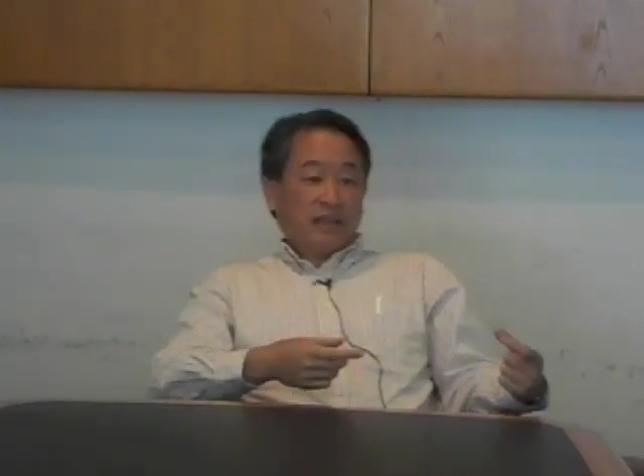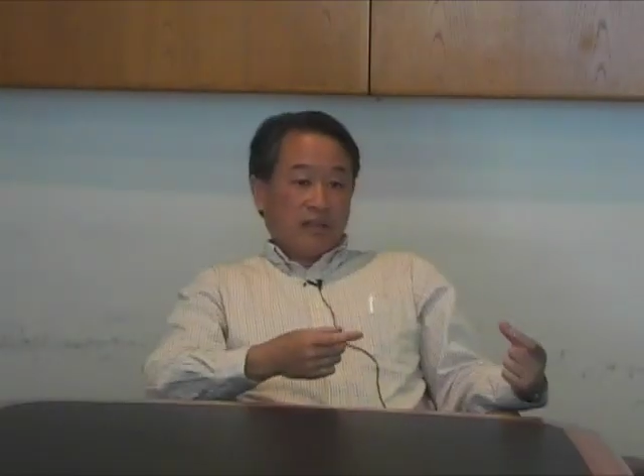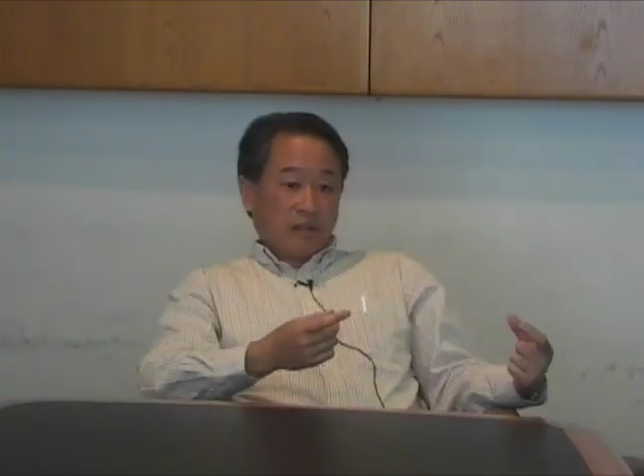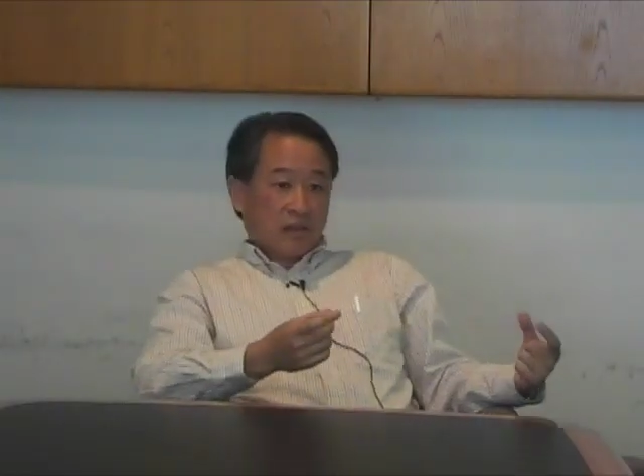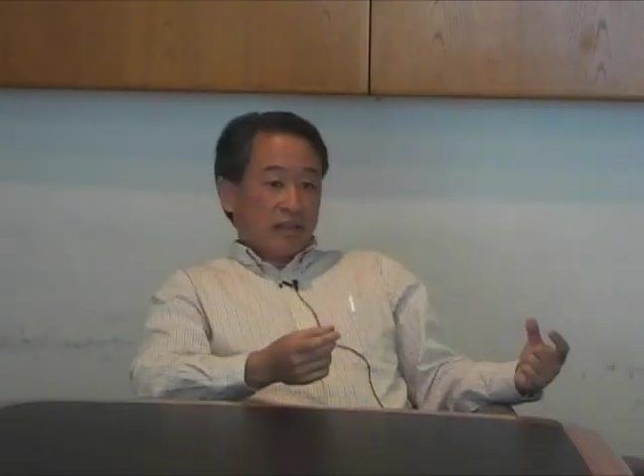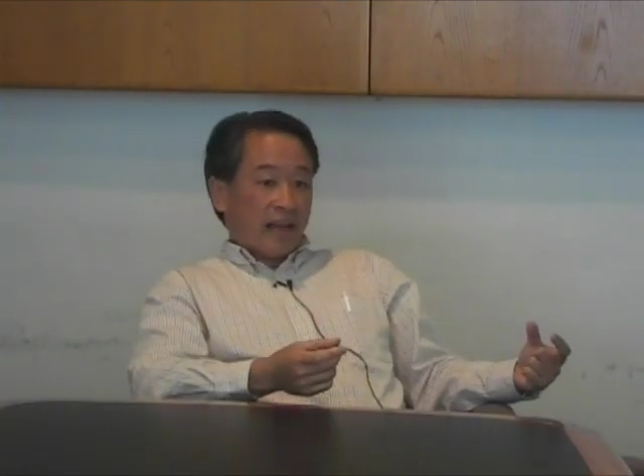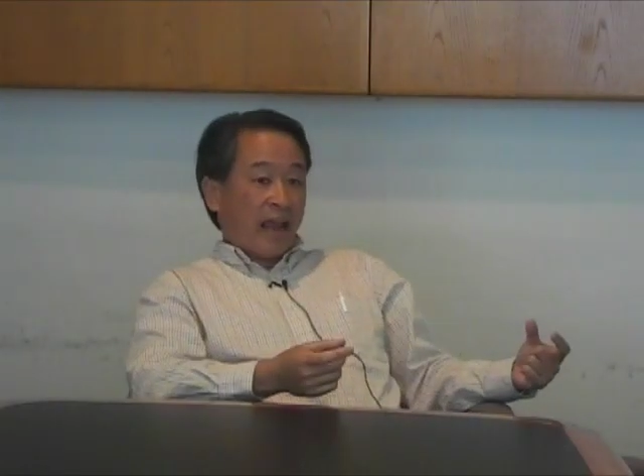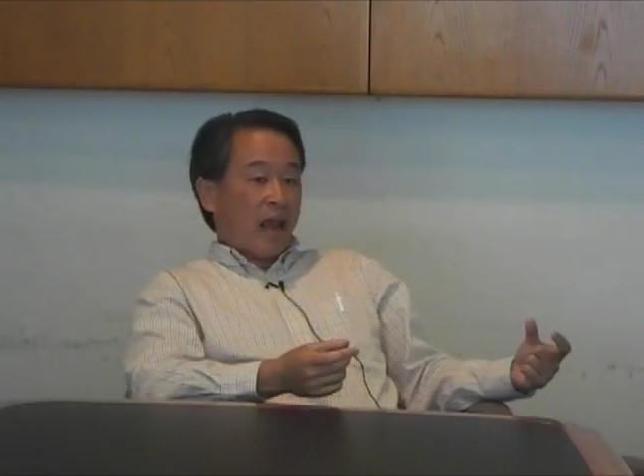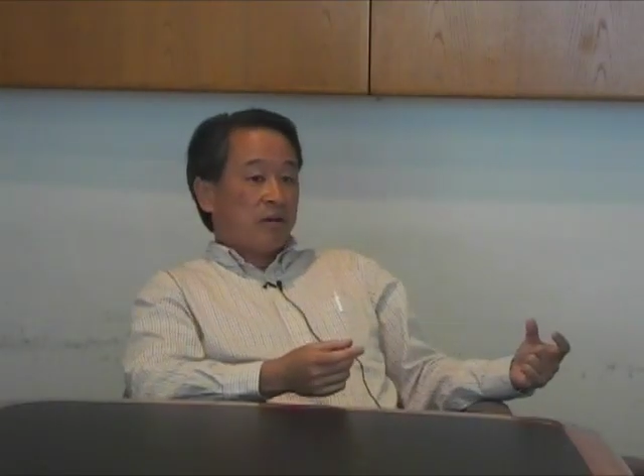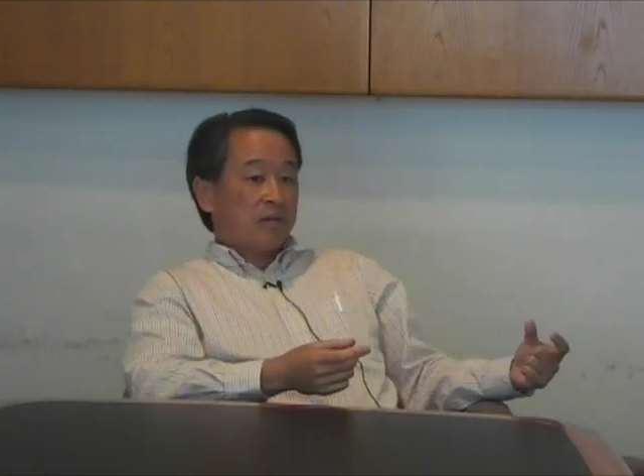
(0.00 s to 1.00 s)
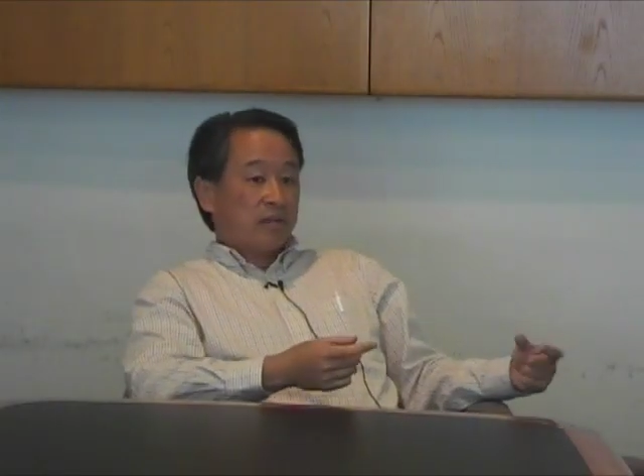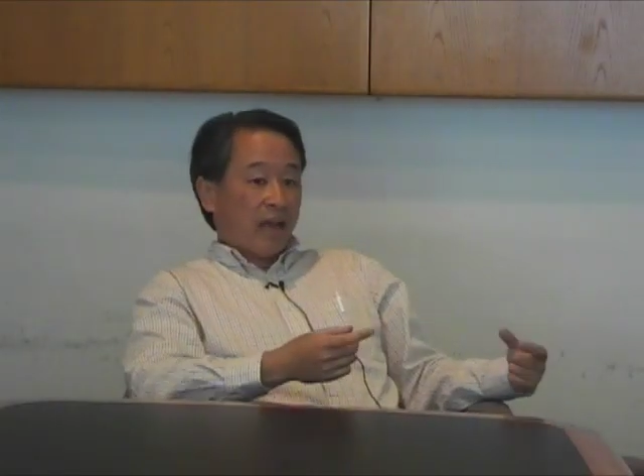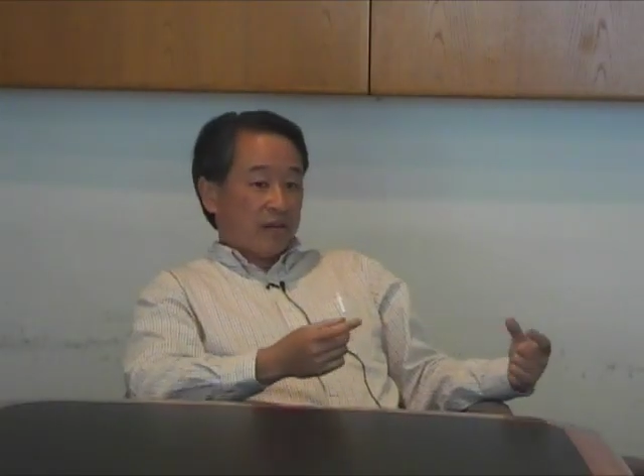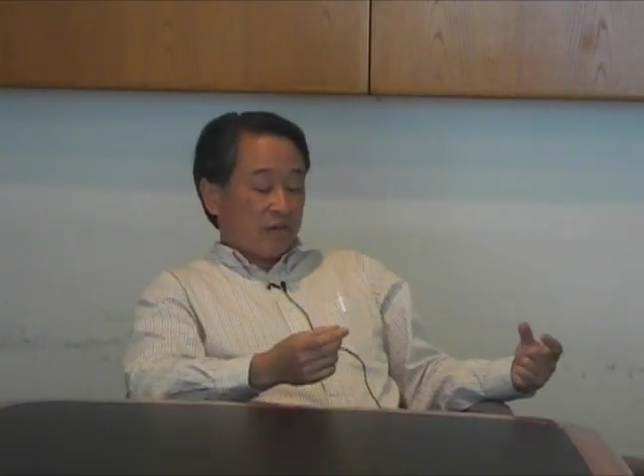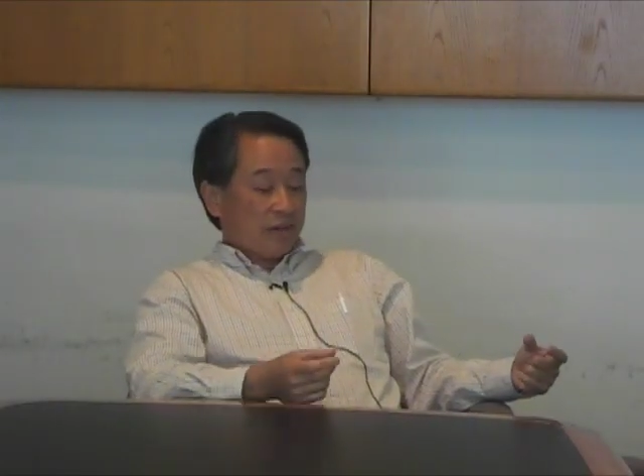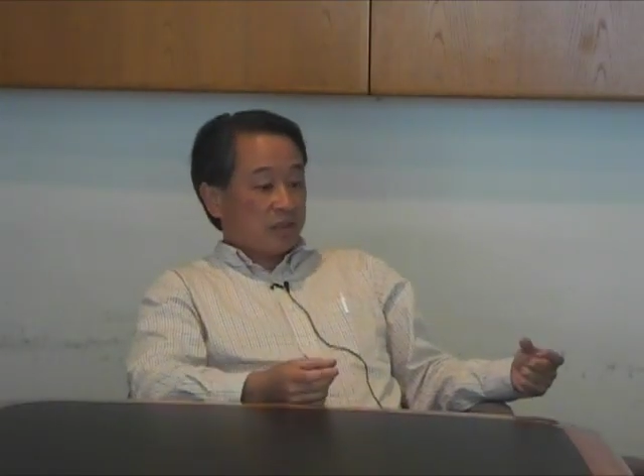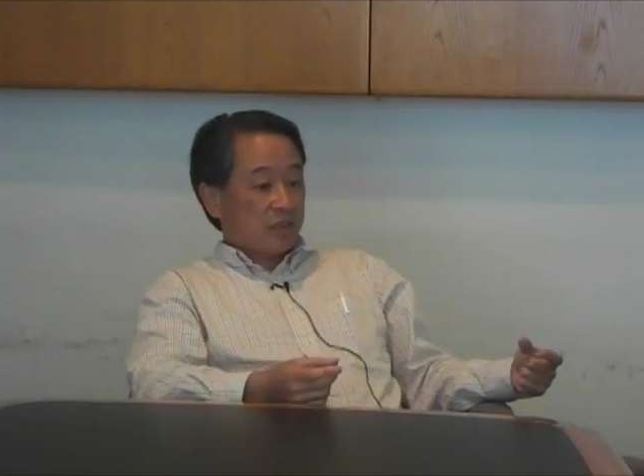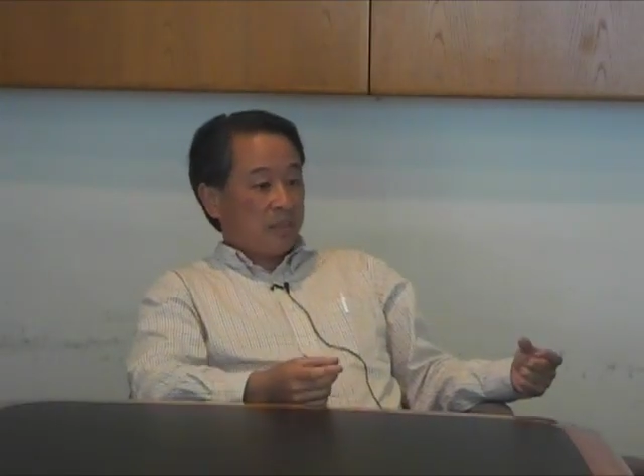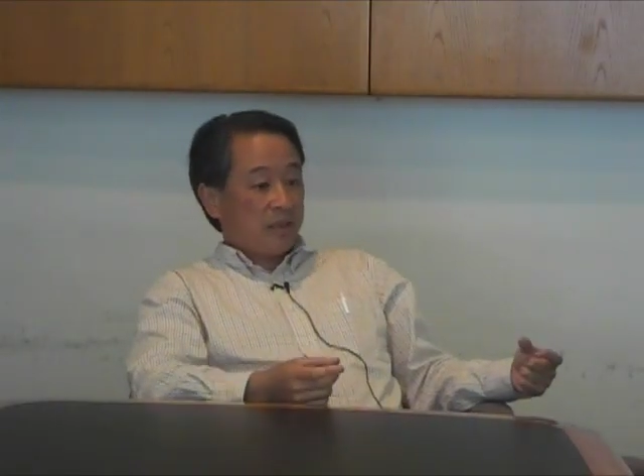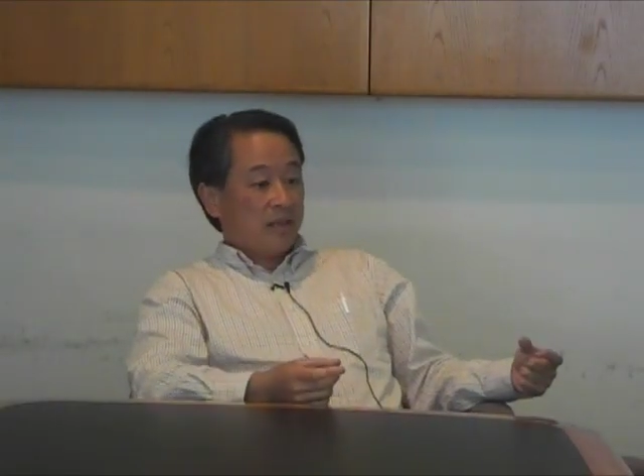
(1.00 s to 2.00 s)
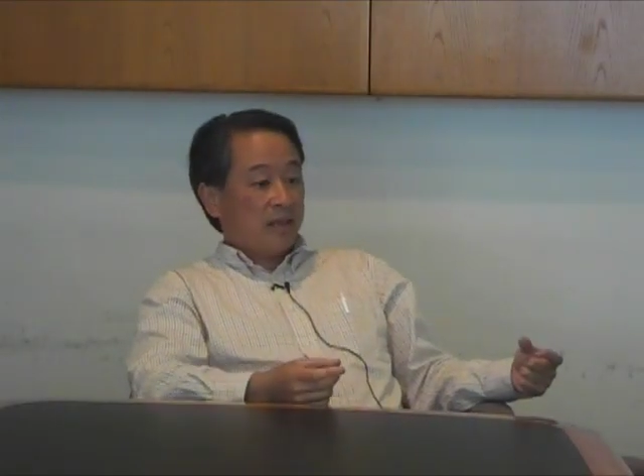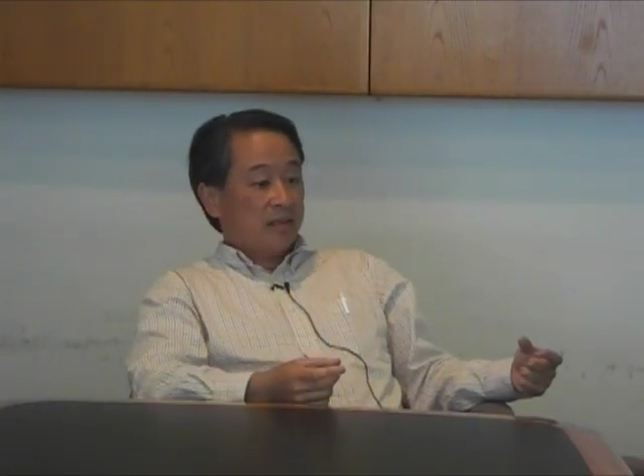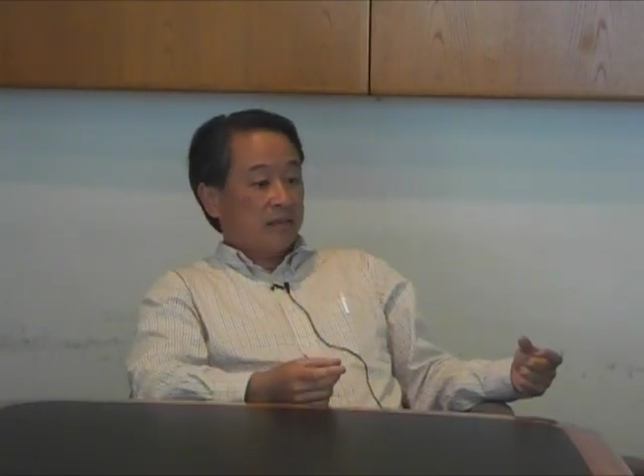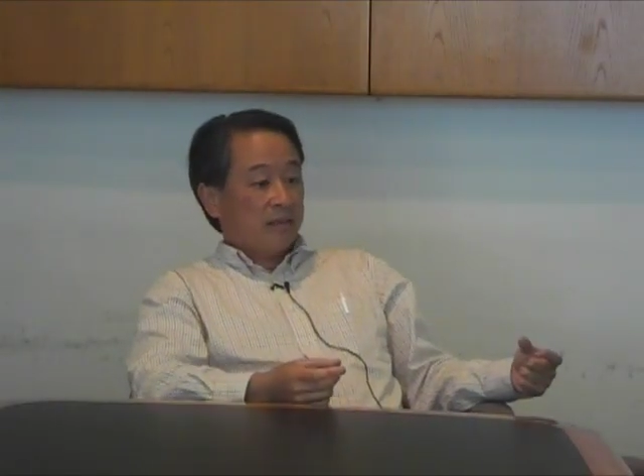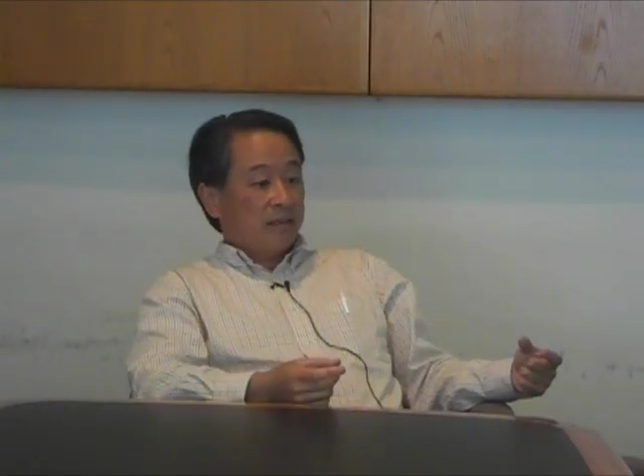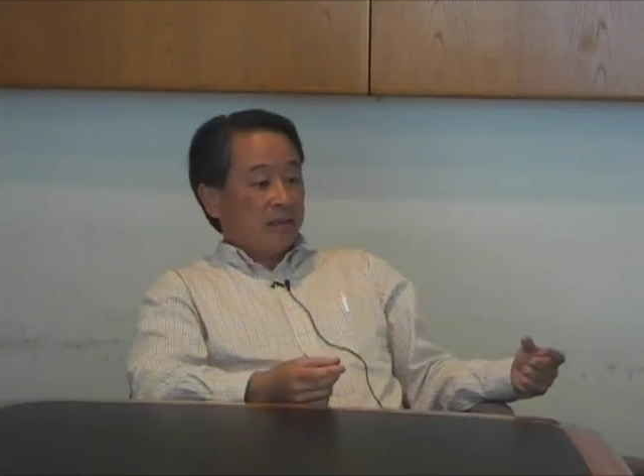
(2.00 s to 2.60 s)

Either look at how, how the function can be done